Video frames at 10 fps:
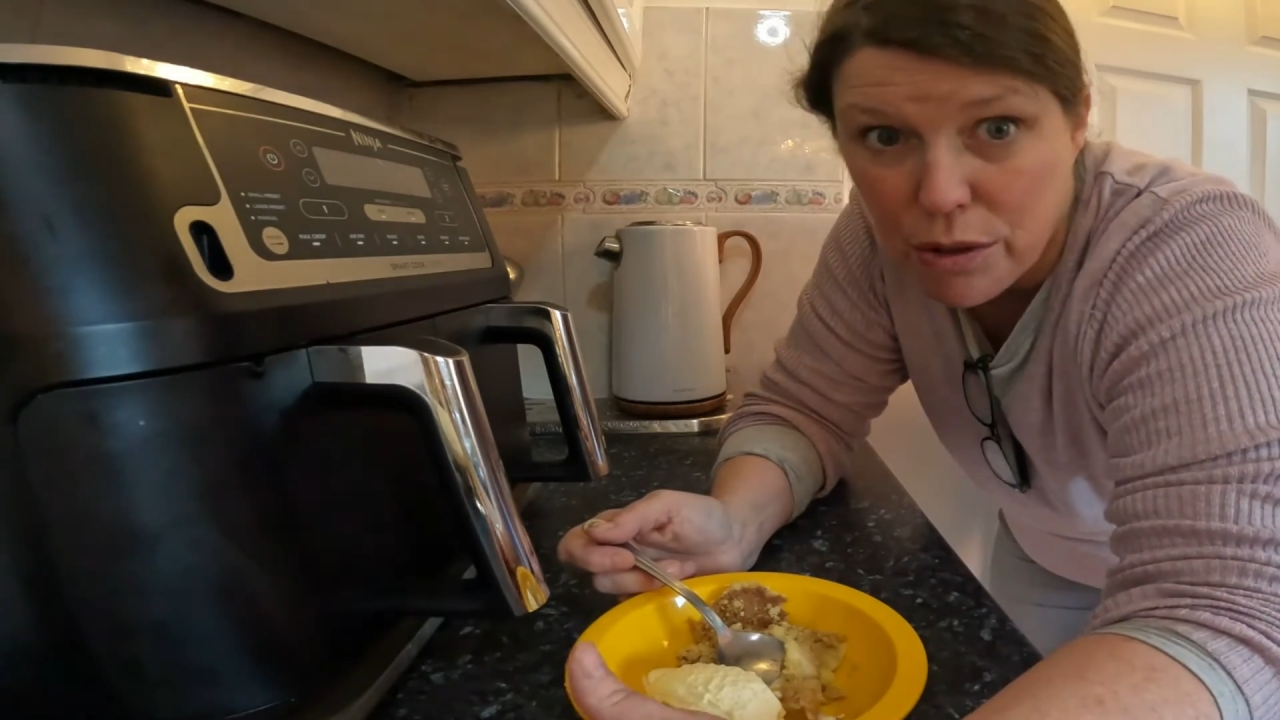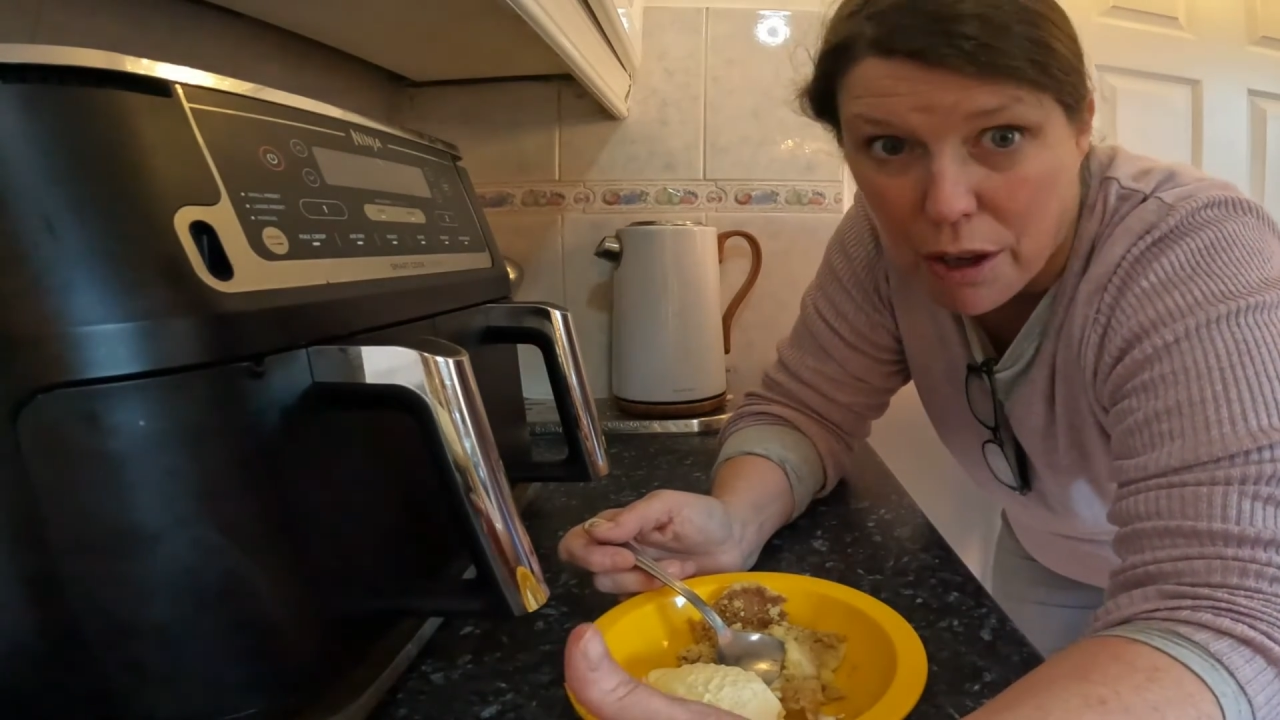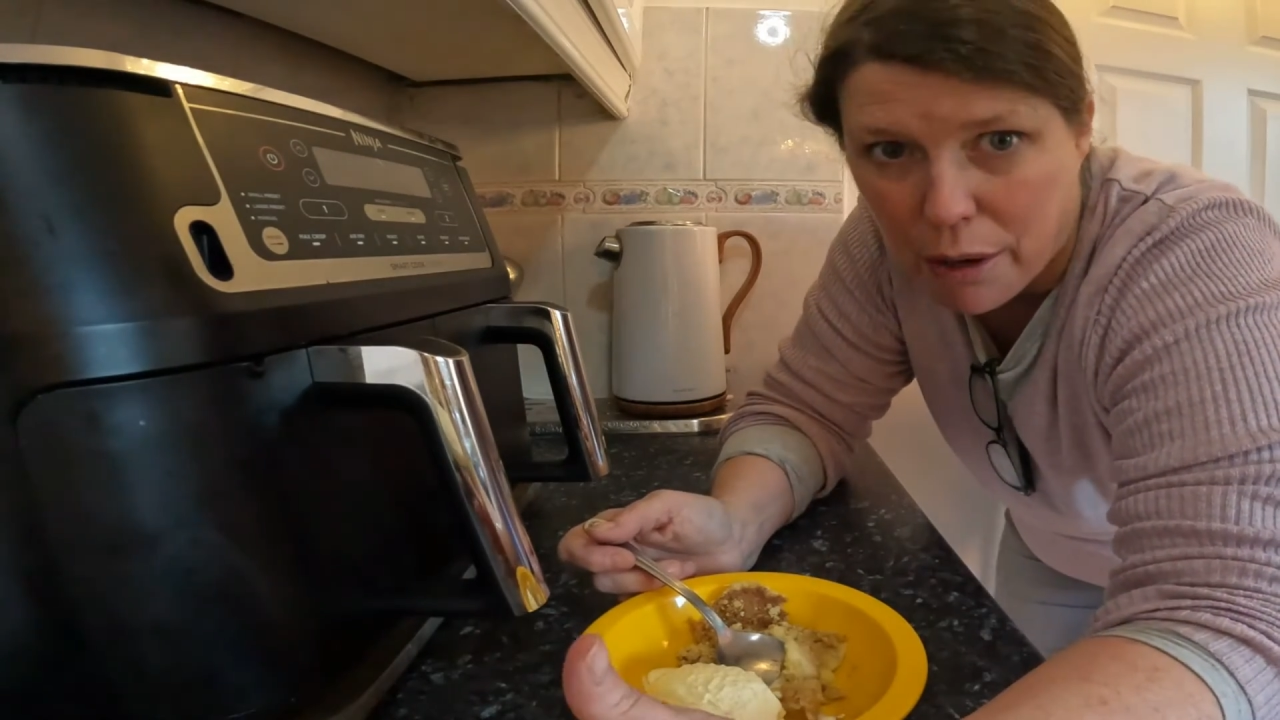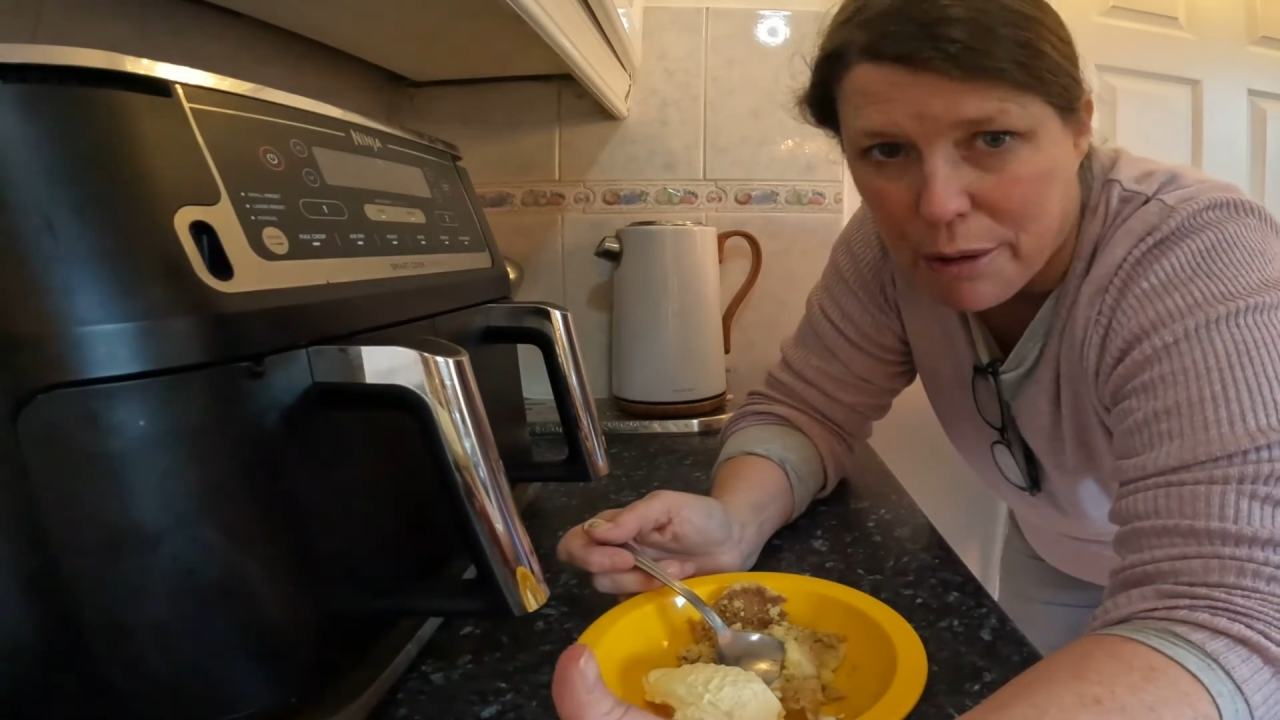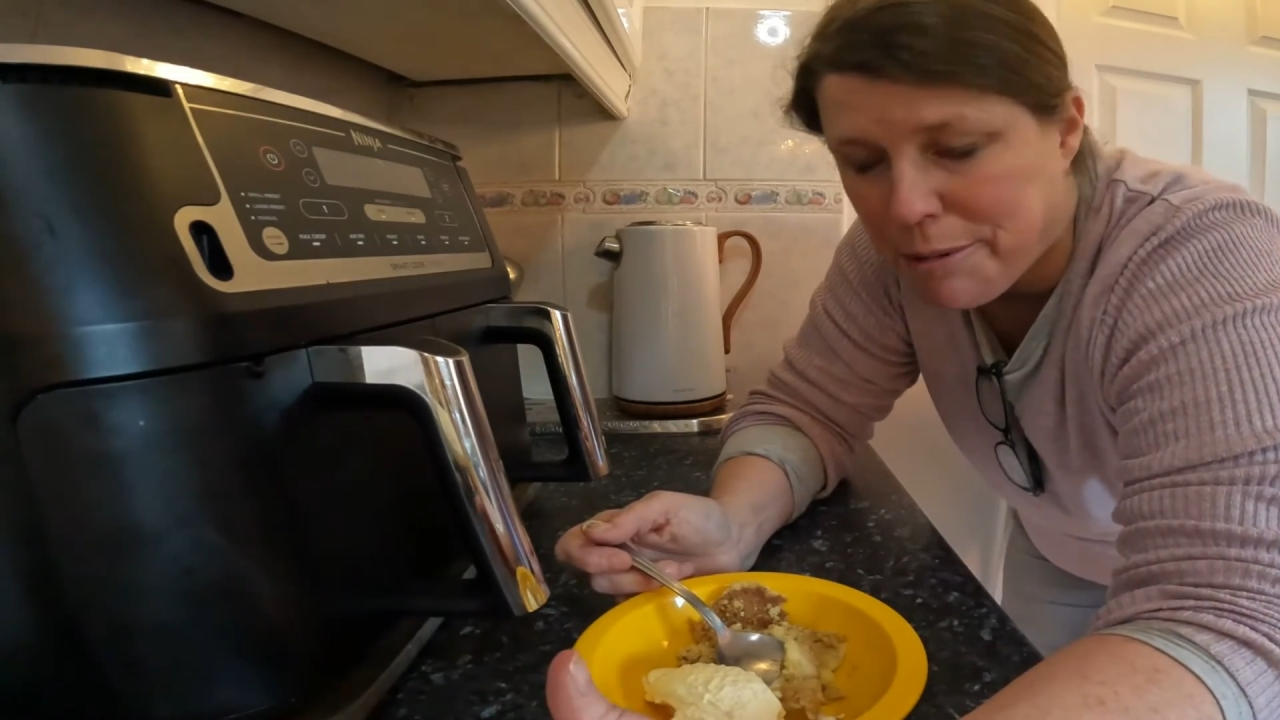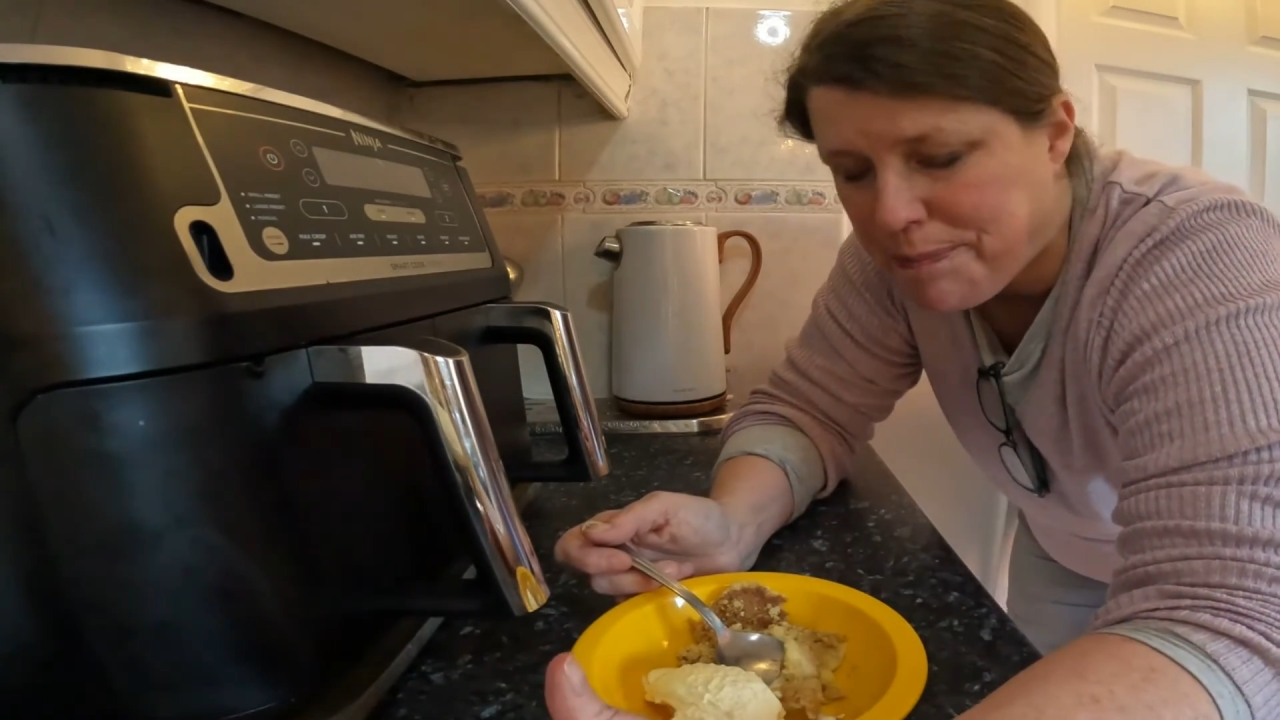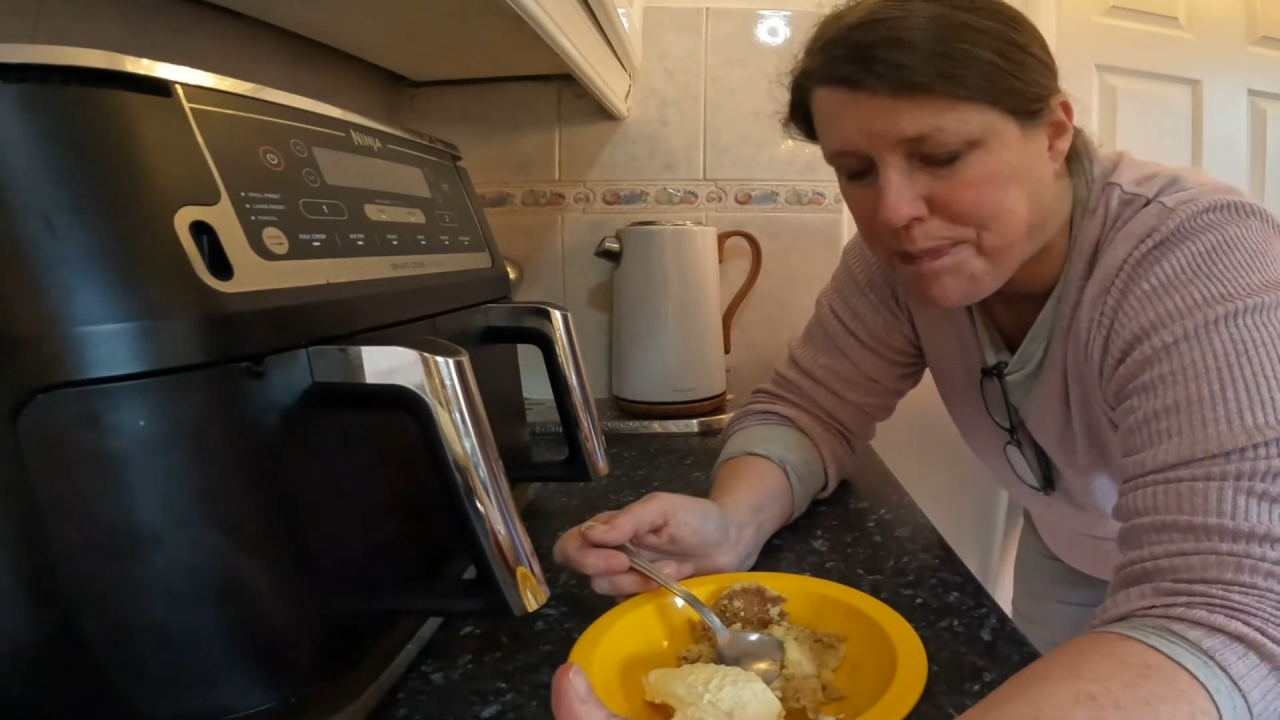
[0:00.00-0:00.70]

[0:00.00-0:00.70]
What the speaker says: know.